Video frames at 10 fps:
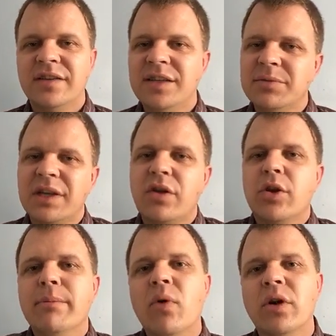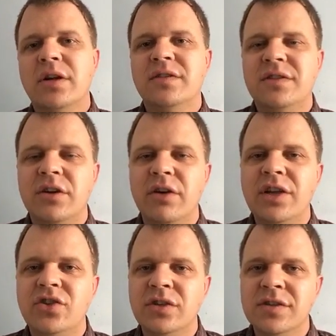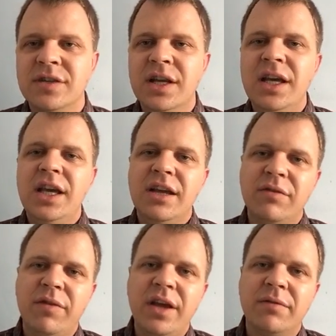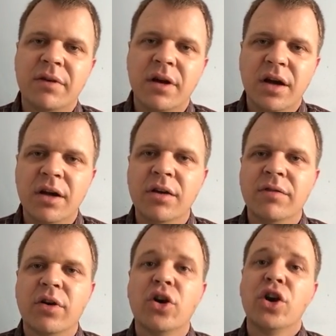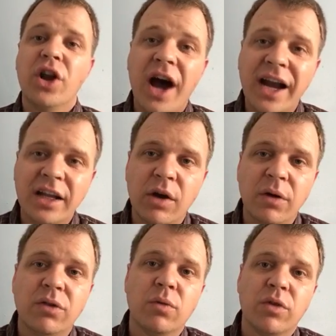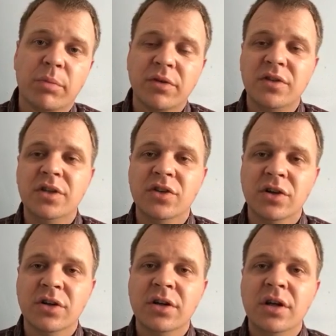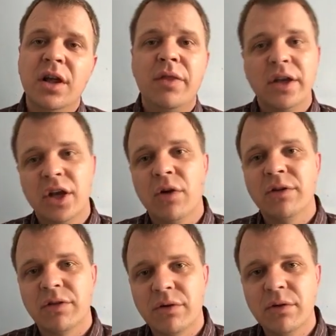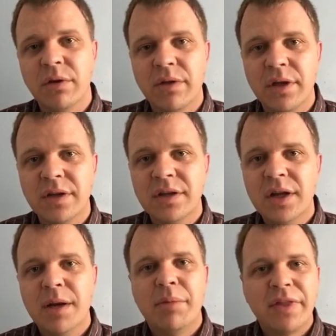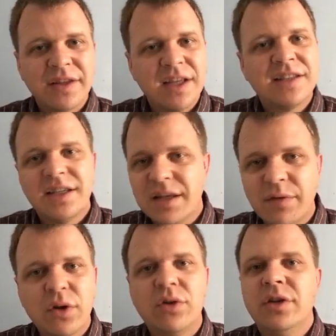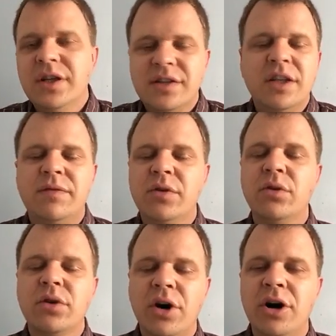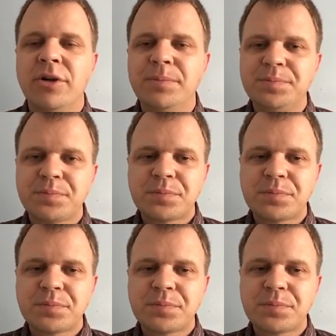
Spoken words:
It seems like there are more considerations in favor of her not going through with the procedure than going through with it. But it's a difficult call.